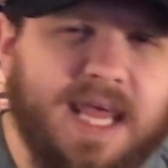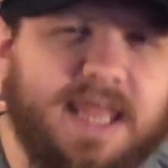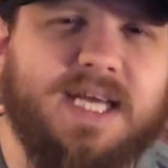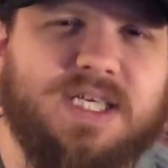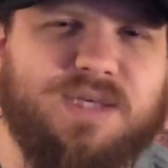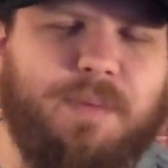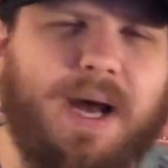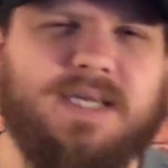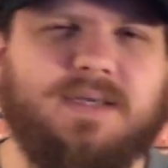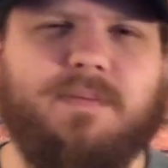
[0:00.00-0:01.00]
Then she
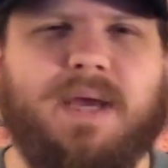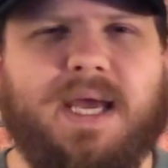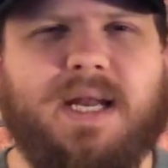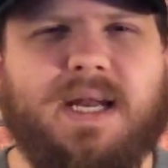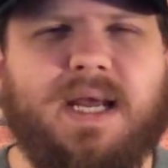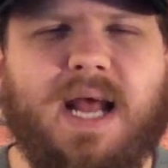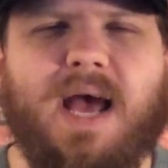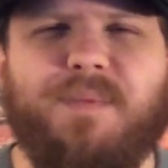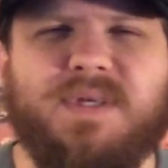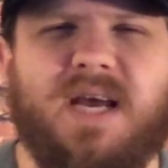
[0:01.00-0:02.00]
bites him, and it
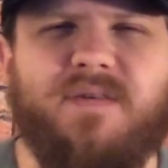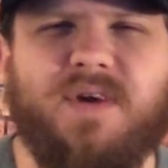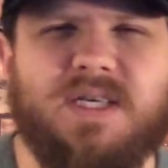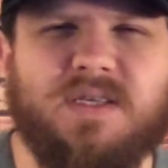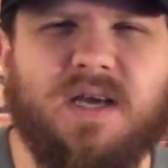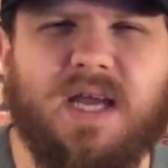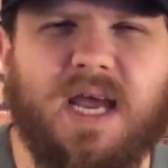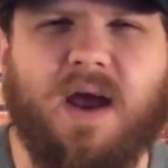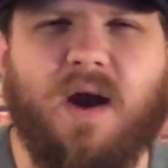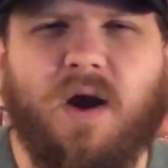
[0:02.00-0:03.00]
happens after he's looking
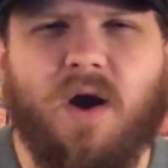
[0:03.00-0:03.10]
at